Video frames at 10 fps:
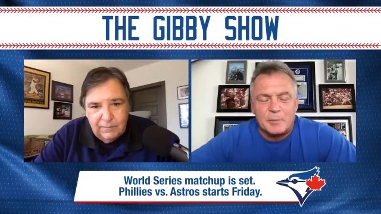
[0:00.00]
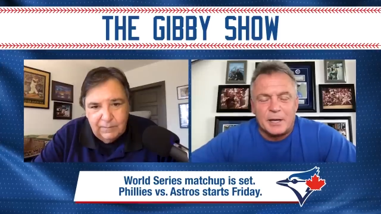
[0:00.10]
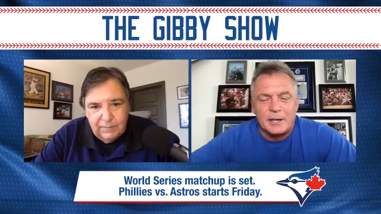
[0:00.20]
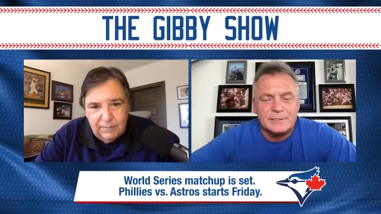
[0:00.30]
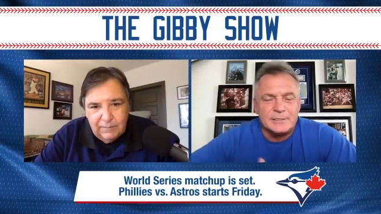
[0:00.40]

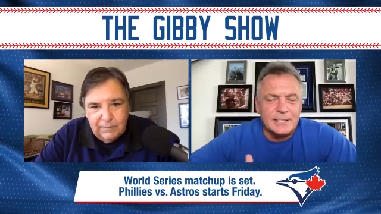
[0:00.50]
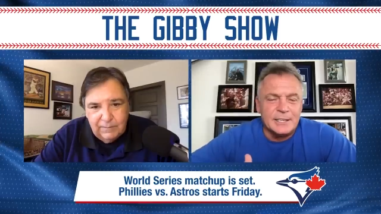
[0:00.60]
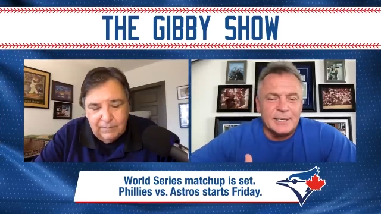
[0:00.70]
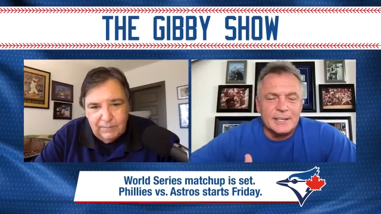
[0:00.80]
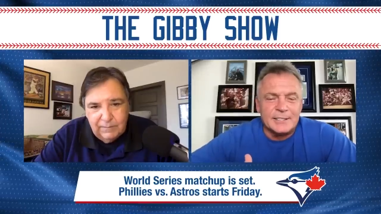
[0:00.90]
Speaker 1: about
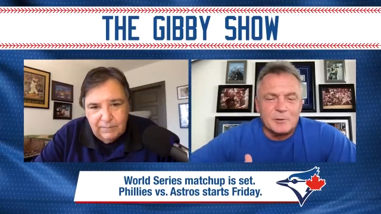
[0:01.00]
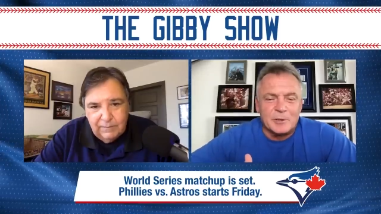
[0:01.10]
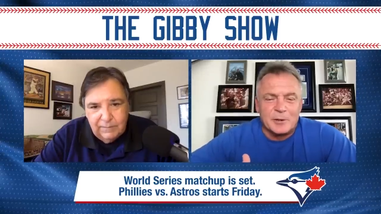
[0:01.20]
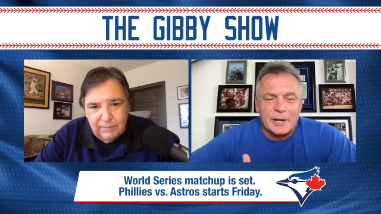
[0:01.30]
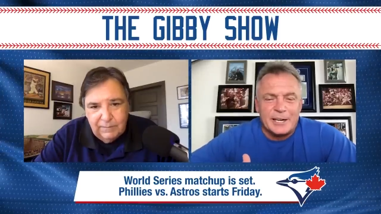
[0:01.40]

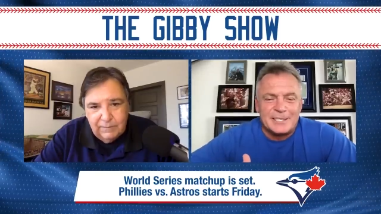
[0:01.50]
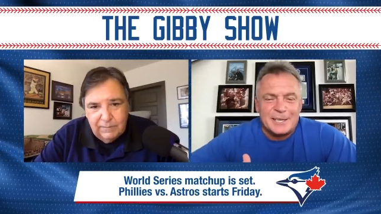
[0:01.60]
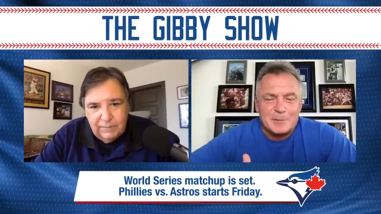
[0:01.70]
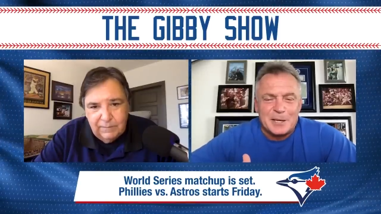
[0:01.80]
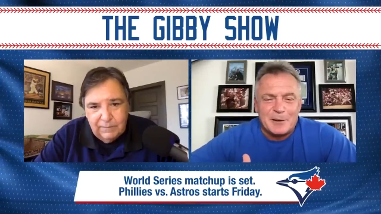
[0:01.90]
one of the greatest
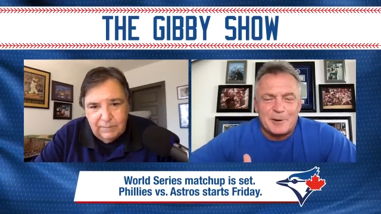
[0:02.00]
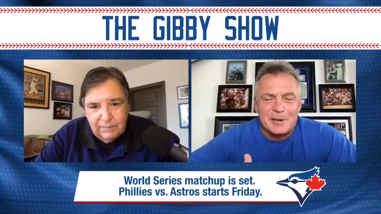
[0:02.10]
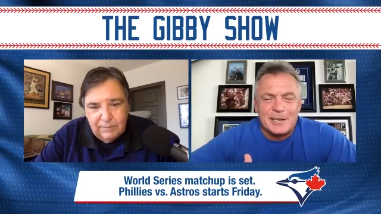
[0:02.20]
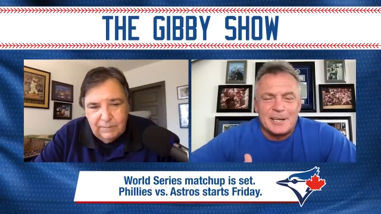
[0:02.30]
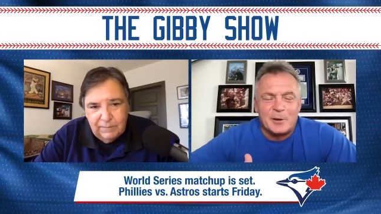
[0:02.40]
teams ever.
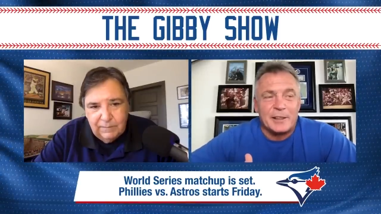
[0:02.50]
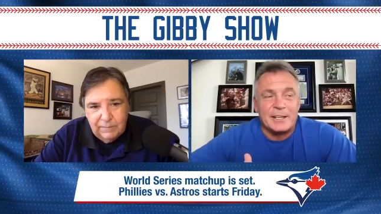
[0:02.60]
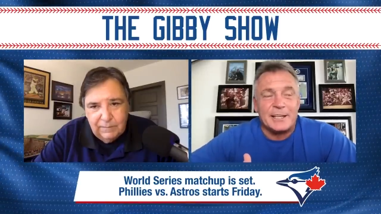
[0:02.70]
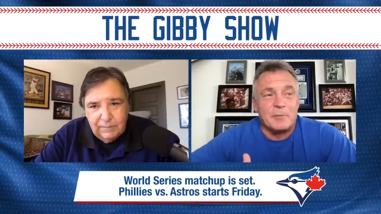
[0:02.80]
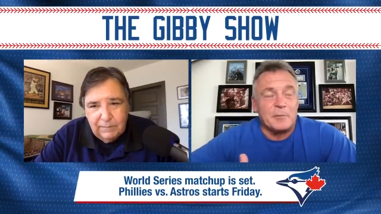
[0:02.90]
And you know, I
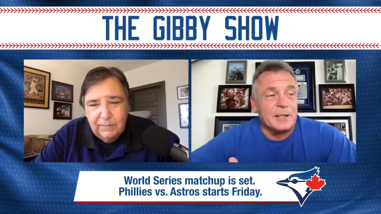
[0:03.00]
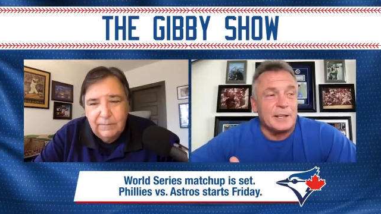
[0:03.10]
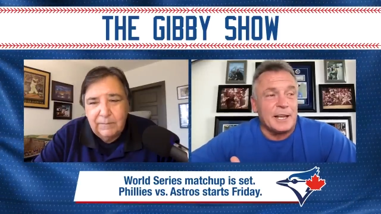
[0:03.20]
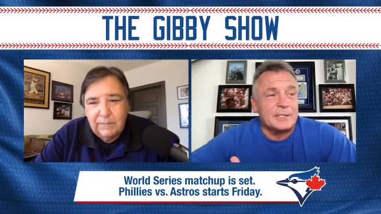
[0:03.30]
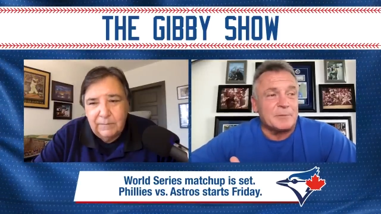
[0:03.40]
think they in the
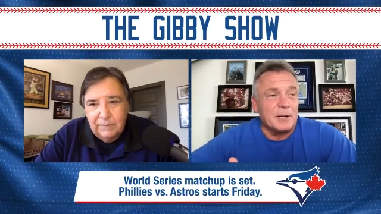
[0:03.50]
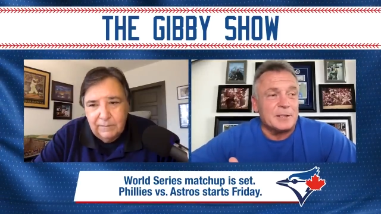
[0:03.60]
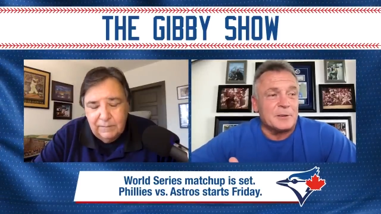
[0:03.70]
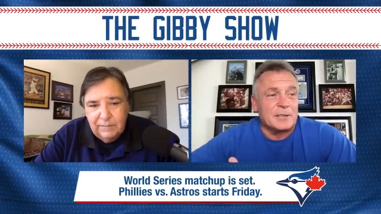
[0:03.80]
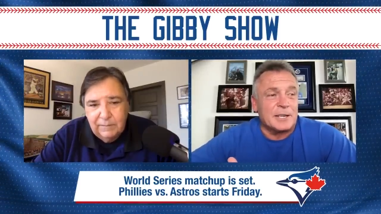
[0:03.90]
last
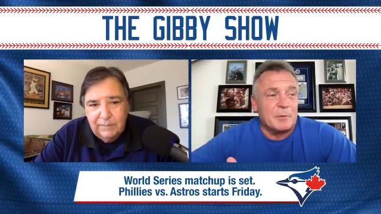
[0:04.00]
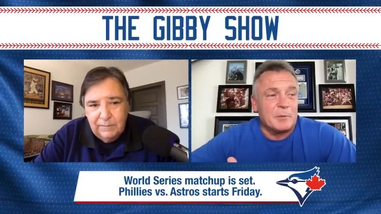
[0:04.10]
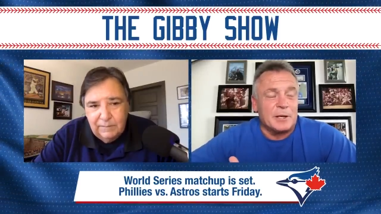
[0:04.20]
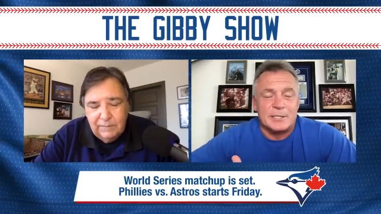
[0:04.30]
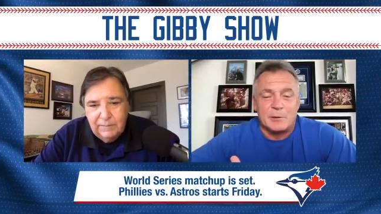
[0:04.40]
month or a couple
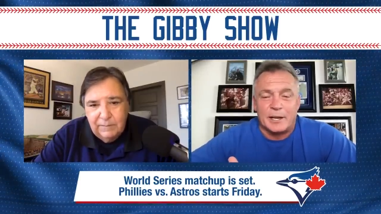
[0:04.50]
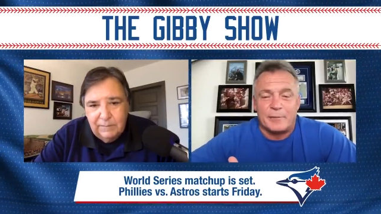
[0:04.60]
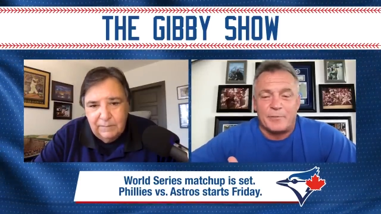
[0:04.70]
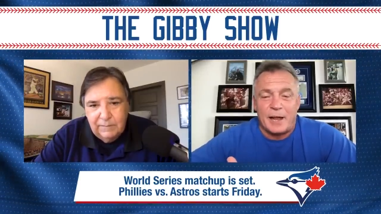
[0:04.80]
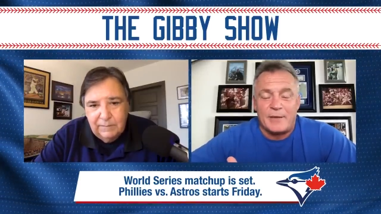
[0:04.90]
months they were
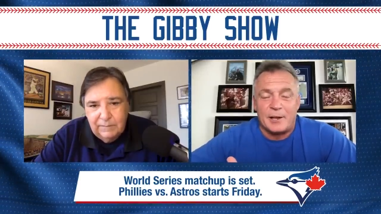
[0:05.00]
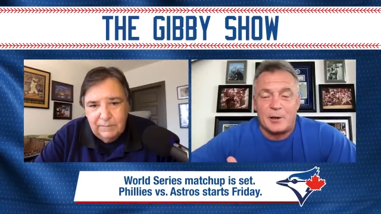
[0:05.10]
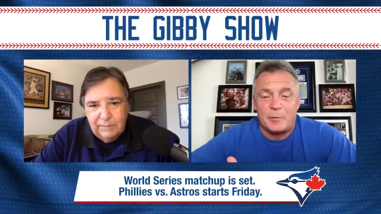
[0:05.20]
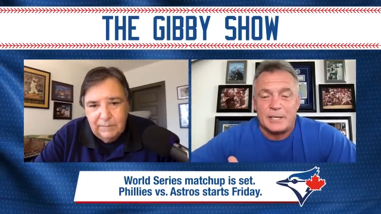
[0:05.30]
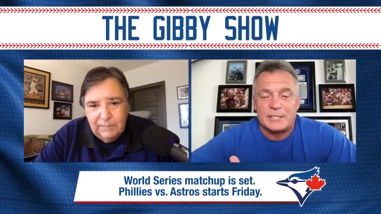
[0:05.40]
like
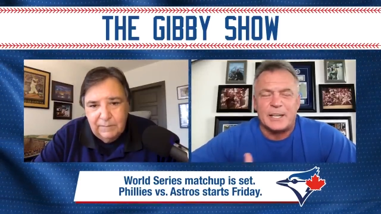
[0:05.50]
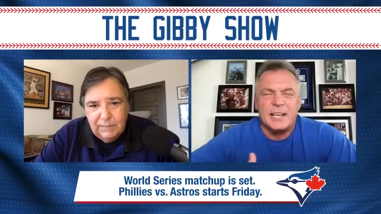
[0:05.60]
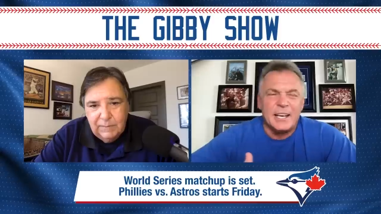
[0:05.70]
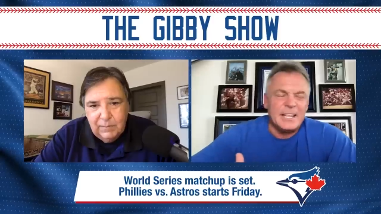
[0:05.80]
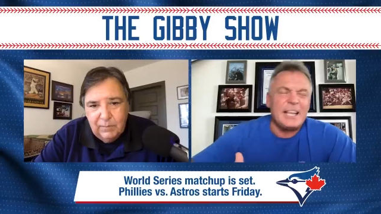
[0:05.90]
500 basically.
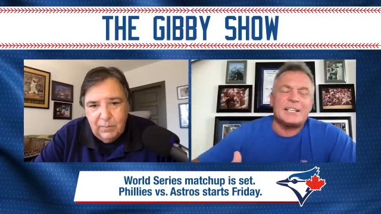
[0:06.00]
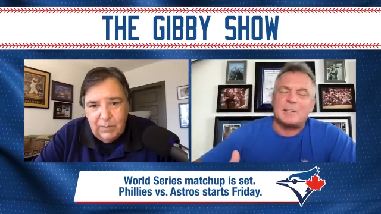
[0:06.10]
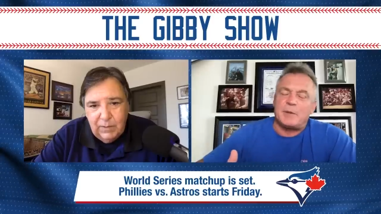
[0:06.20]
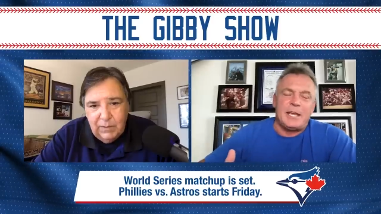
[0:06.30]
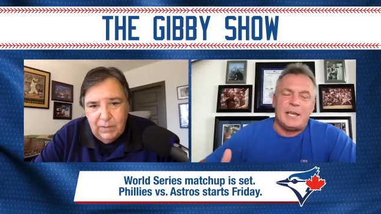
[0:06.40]
They had
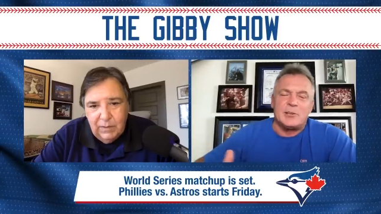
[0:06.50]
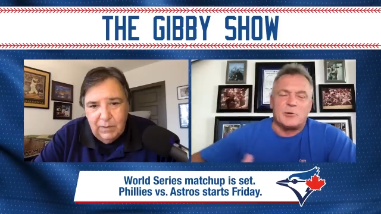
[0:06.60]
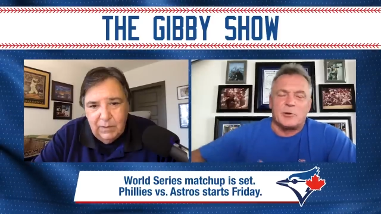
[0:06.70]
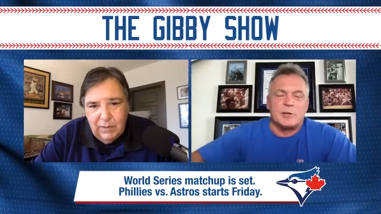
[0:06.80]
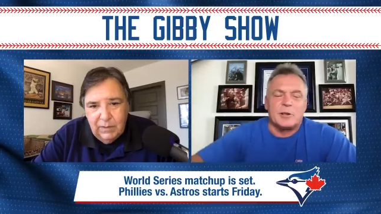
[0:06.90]
some key
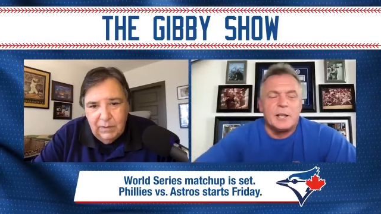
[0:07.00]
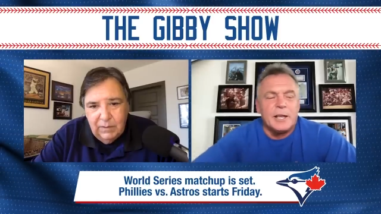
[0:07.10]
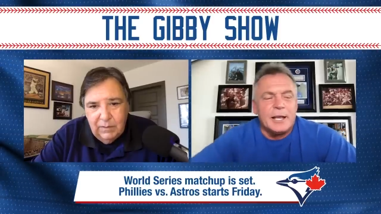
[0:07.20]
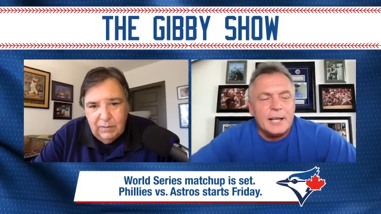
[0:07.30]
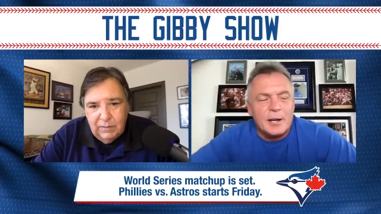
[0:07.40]
injuries and
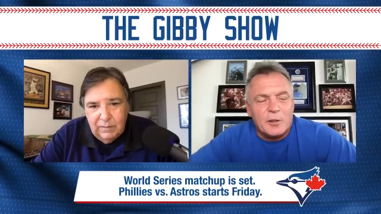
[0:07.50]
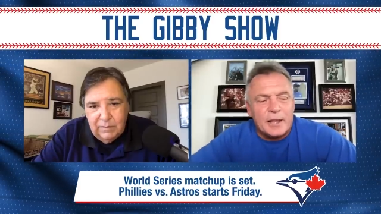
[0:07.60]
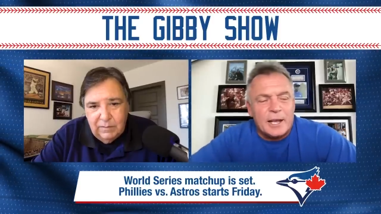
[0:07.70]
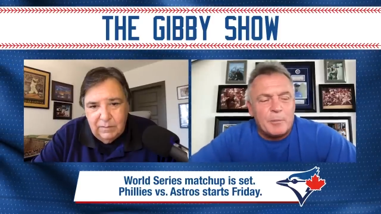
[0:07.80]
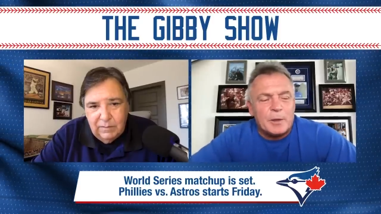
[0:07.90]
and all
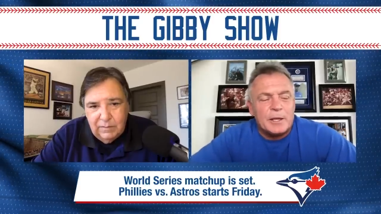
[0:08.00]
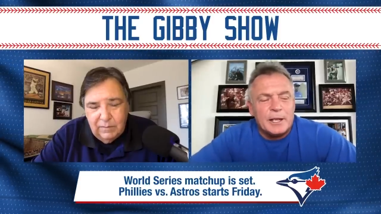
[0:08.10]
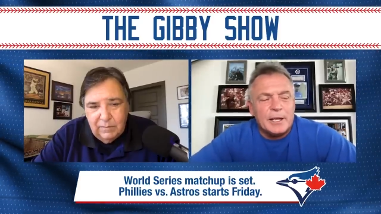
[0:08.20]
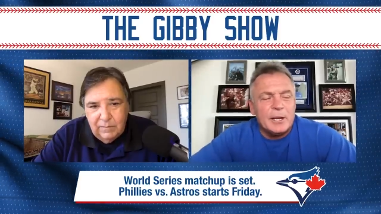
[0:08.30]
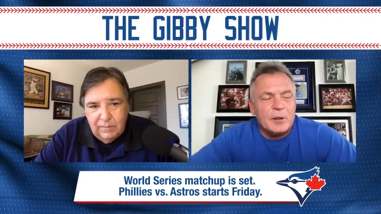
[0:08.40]
that, but
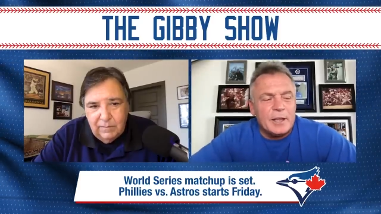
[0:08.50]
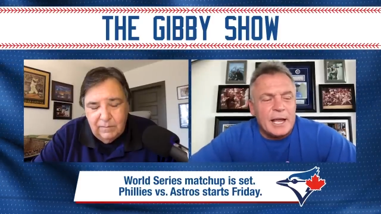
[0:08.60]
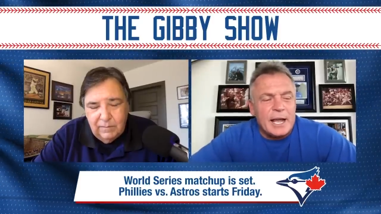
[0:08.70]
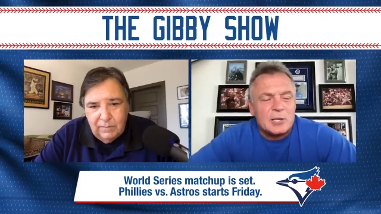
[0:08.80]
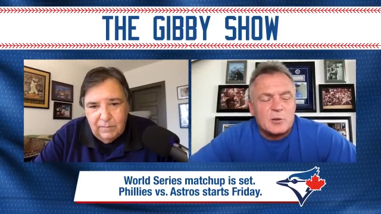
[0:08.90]
you know, the
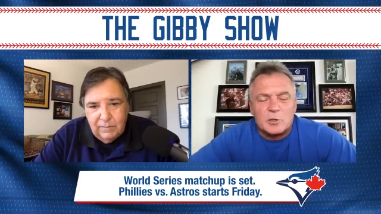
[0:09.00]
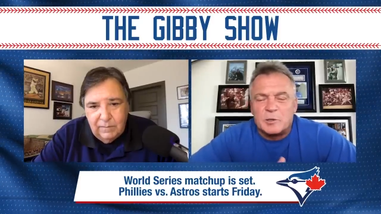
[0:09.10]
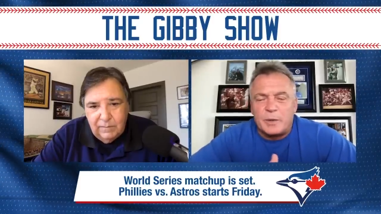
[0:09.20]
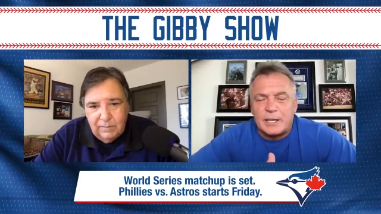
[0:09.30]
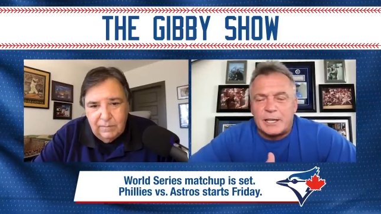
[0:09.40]
Astros have been